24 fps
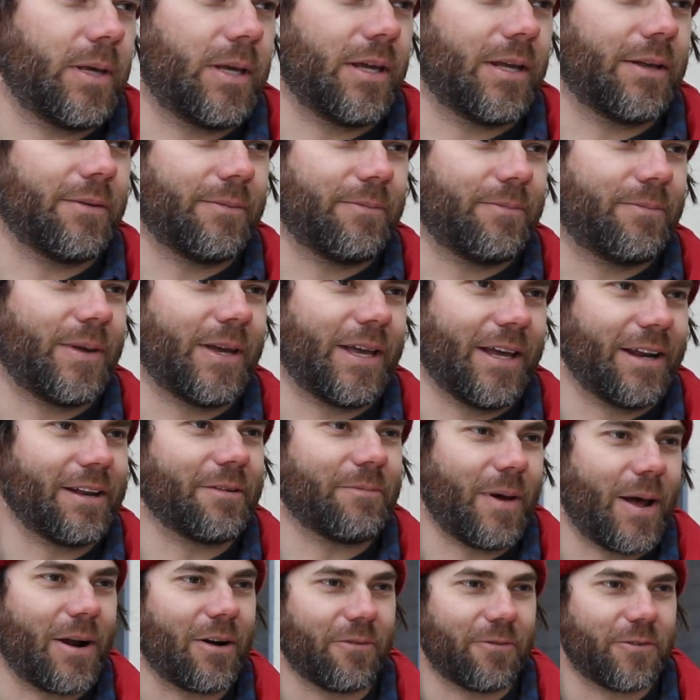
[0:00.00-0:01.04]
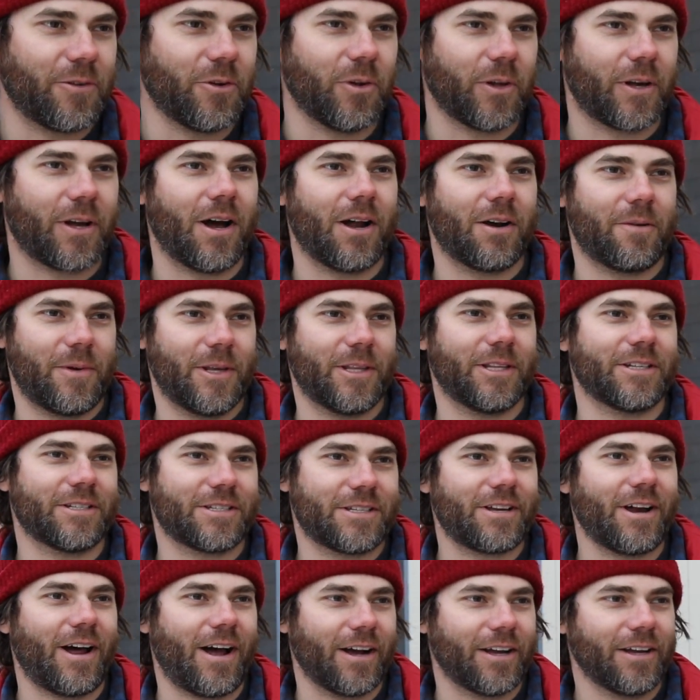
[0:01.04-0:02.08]
be getting better fuel economy than
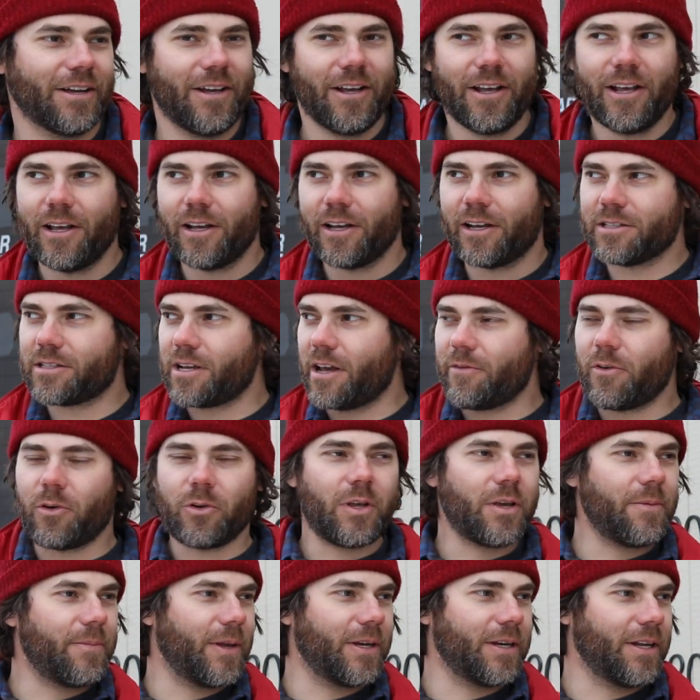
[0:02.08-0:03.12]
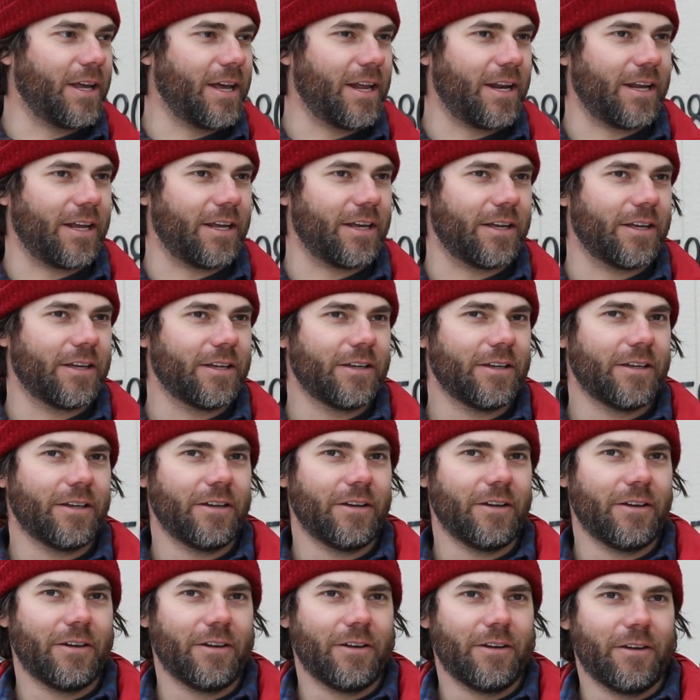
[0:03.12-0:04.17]
stock. Because I've only been getting
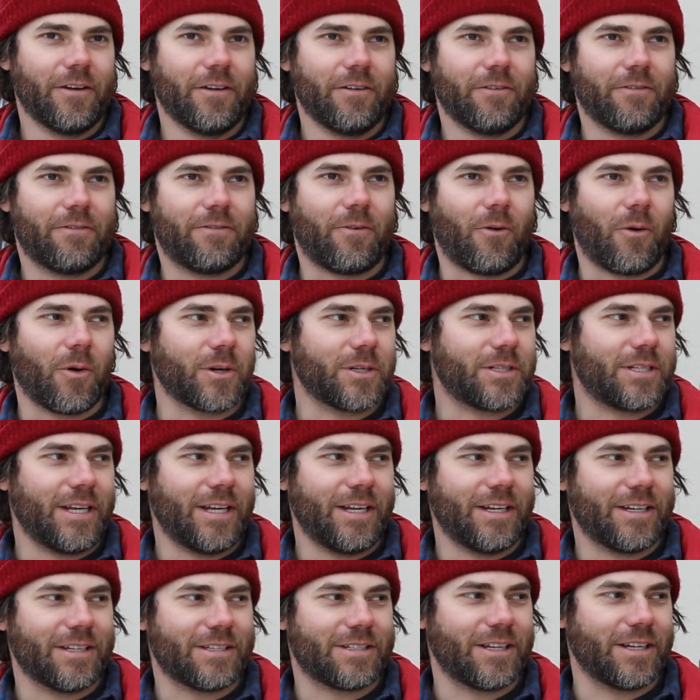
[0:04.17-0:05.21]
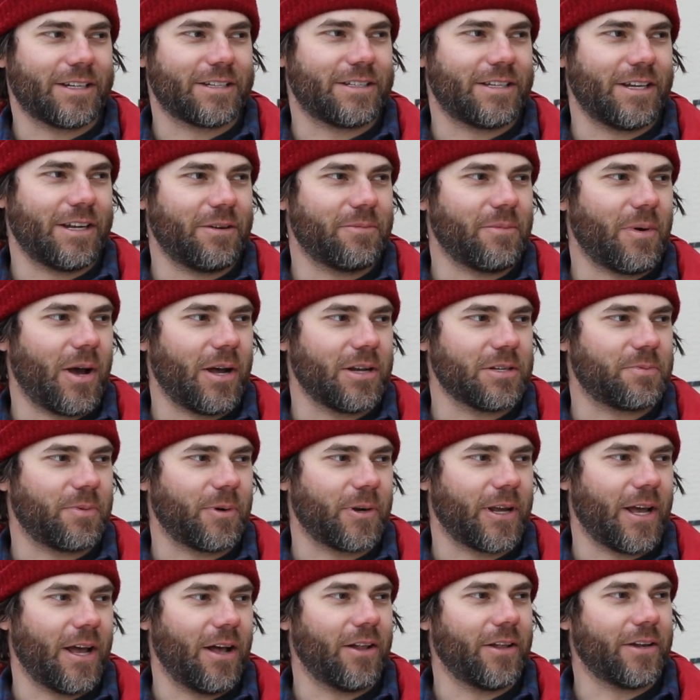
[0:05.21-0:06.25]
14 to 16 miles
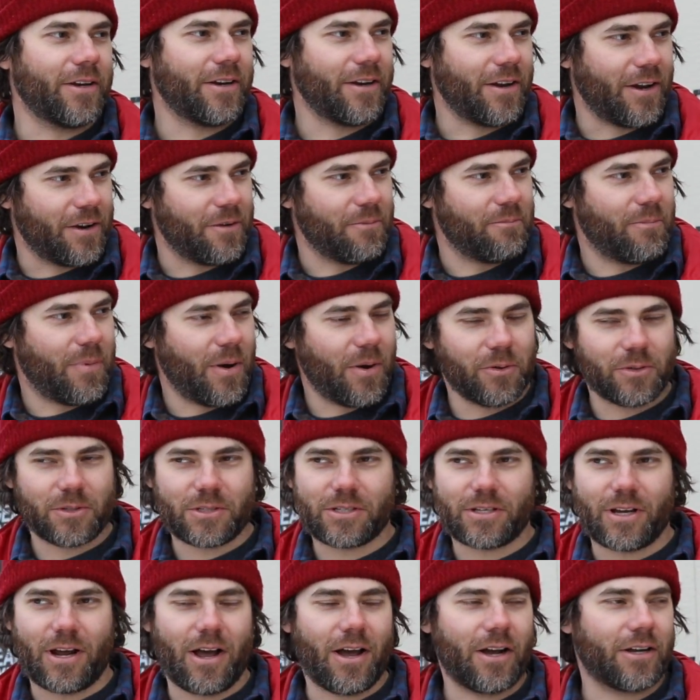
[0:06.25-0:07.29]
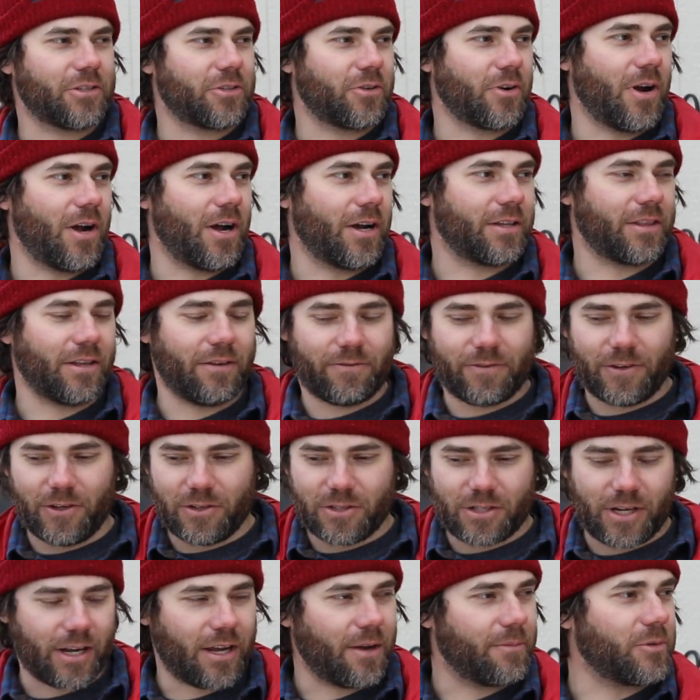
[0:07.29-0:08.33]
per gallon on a bone stock truck that
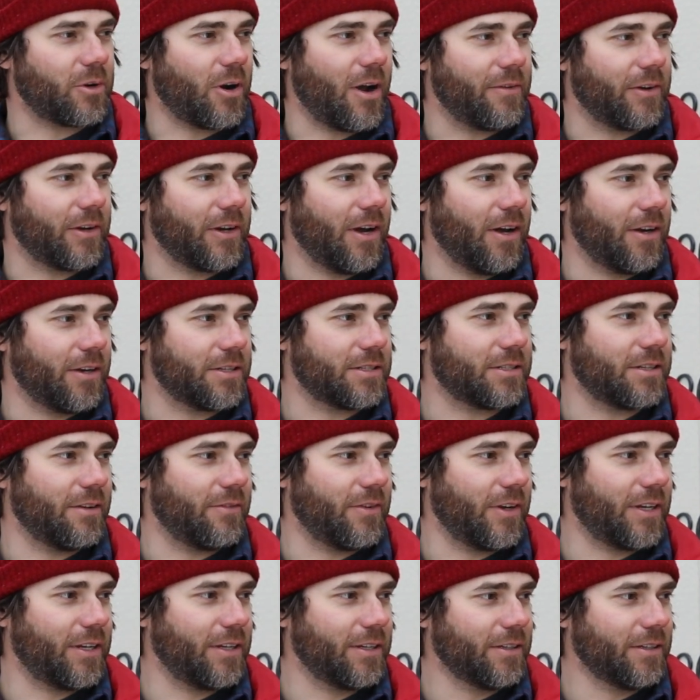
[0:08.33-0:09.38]
feels like I'm driving a Honda Civic.